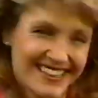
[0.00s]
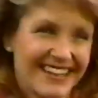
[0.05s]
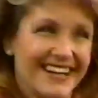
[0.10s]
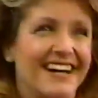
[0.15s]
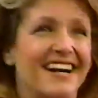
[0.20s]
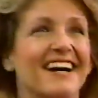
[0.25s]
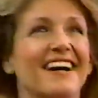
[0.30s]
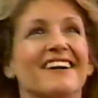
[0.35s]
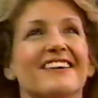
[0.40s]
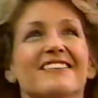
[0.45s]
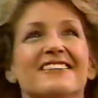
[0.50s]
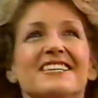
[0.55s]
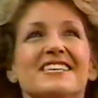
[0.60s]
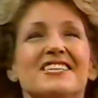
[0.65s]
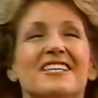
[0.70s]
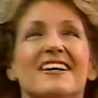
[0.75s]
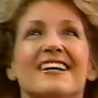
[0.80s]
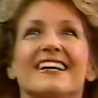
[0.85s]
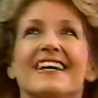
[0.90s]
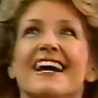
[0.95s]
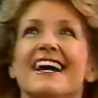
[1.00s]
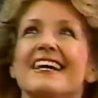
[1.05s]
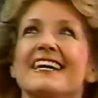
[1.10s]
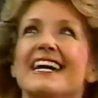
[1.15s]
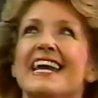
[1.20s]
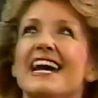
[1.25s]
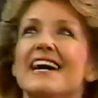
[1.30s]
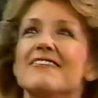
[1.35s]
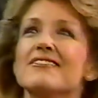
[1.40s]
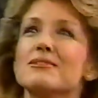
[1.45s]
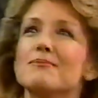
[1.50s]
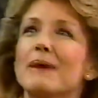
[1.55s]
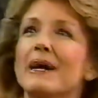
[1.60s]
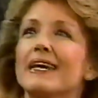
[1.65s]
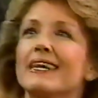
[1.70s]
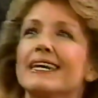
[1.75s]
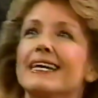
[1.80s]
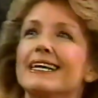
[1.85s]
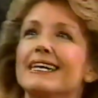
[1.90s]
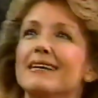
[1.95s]
oh, we shared a lot of laughs
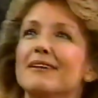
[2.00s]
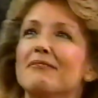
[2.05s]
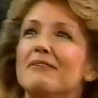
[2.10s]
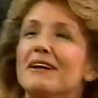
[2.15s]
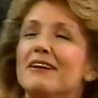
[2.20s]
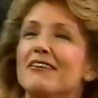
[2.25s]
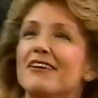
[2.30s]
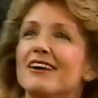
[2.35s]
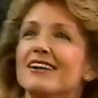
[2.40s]
back then, didn't we, Ron?